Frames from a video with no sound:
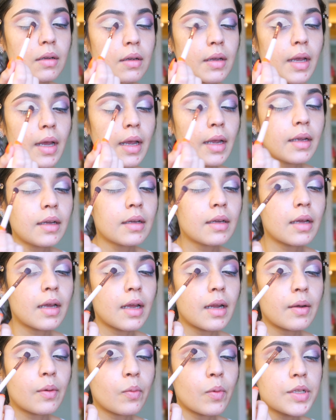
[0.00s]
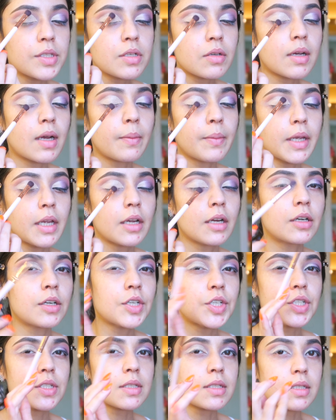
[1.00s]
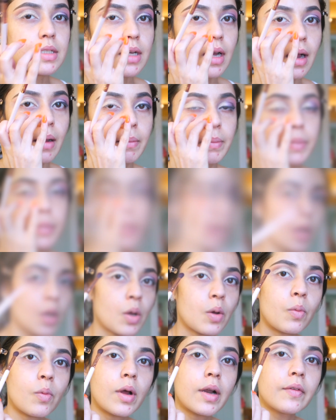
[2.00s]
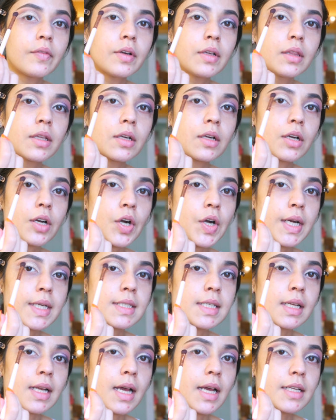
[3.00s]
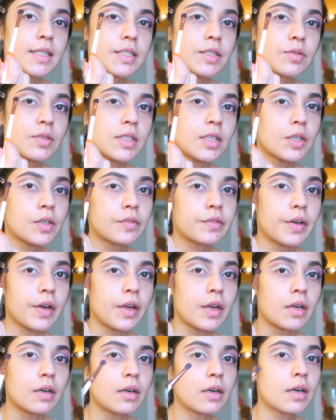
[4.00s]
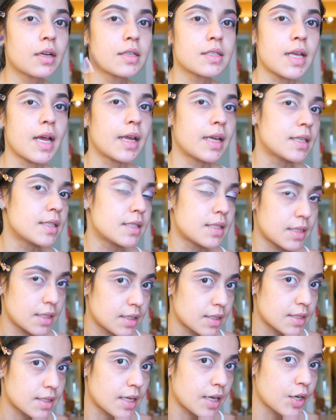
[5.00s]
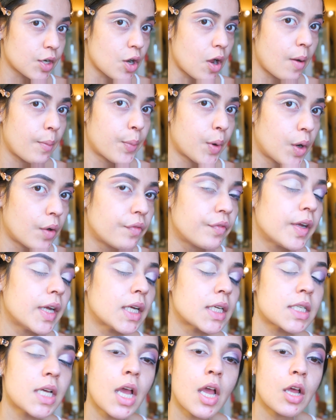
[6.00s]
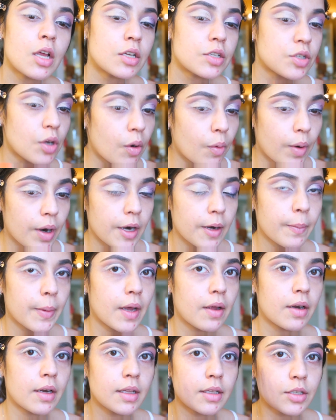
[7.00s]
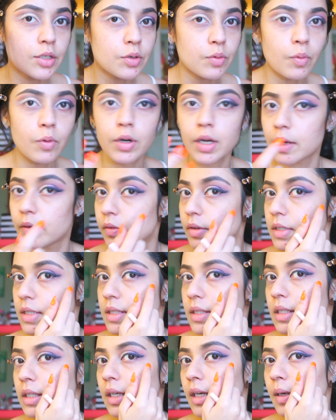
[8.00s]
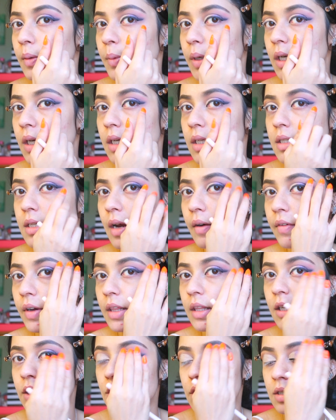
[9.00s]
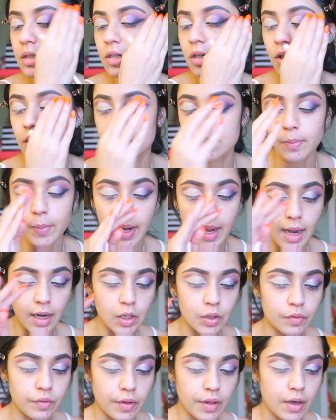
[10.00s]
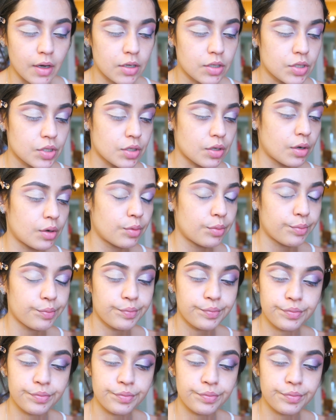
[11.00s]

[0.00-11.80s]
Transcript: Okay, and once you come here, just stop. Whatever little crazy lines you see over here, because I can see it's like not perfect, don't worry about it. You won't even see it because everything just turns black over there. So